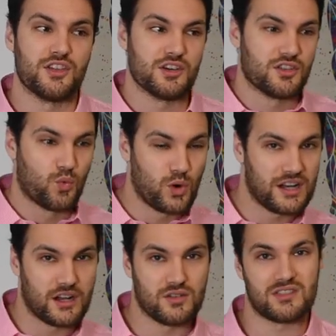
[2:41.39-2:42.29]
the, the
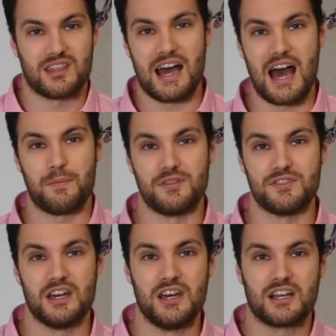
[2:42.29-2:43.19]
windows that that
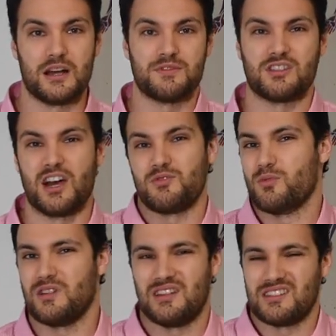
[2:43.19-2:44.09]
happens comes at times
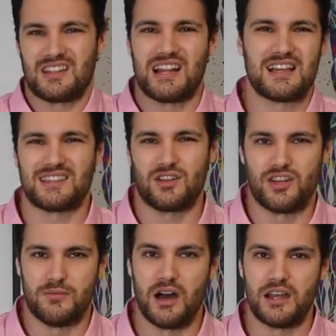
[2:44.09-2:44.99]
when it's the last thing
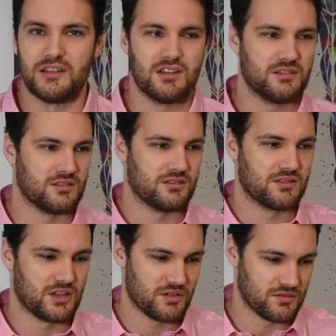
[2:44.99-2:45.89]
on your mind.
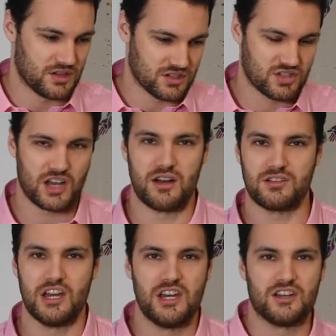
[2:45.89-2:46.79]
you know, as a
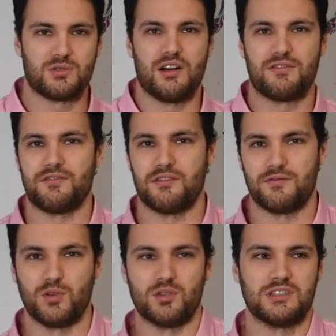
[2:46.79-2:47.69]
child, 12,
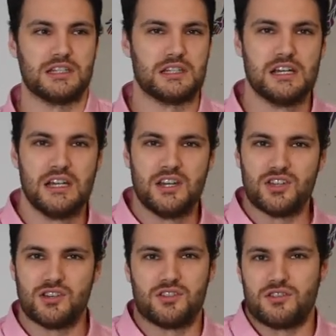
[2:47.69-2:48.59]
14,
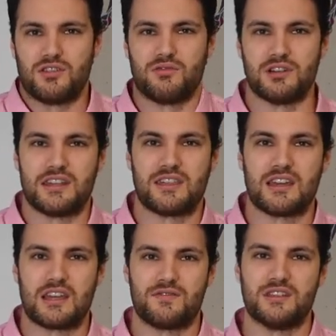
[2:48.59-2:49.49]
you're, you're not really
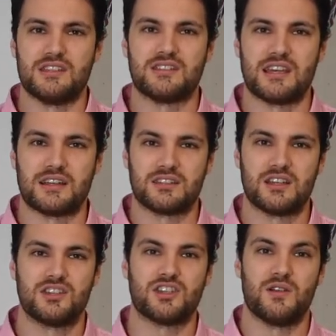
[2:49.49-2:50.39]
thinking of these
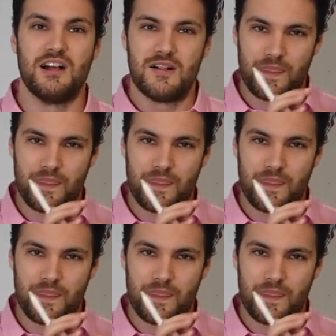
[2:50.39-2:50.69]
things. So